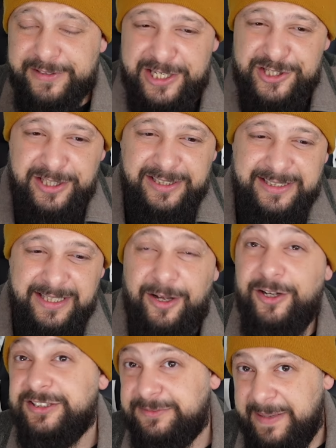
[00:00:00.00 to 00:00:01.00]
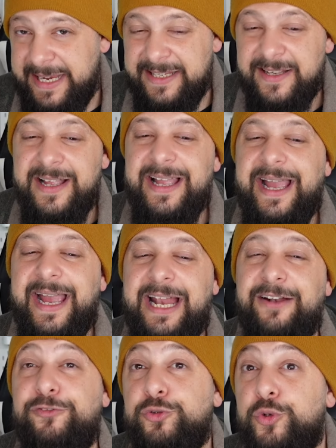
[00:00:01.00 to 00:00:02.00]
national Spain,
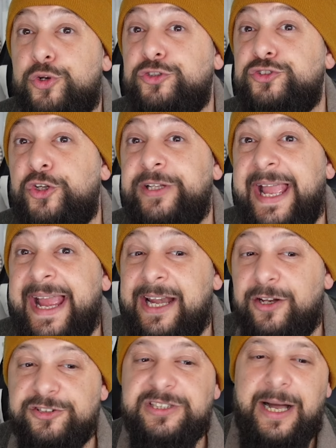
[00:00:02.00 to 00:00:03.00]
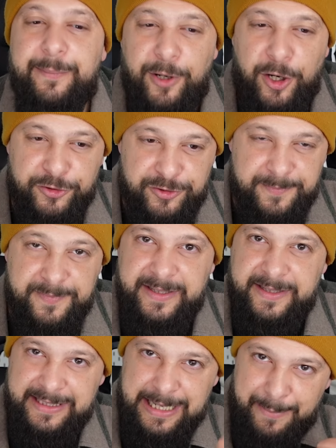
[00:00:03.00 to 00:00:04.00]
el futuro son ellos, about
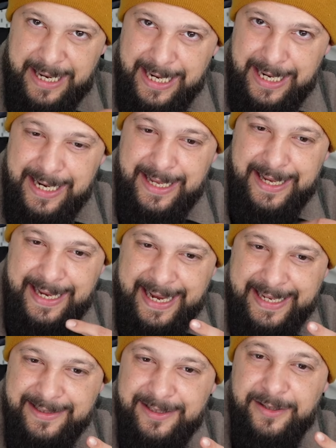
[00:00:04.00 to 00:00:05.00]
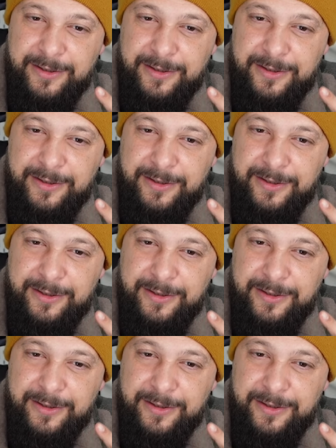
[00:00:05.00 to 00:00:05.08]
Yamal and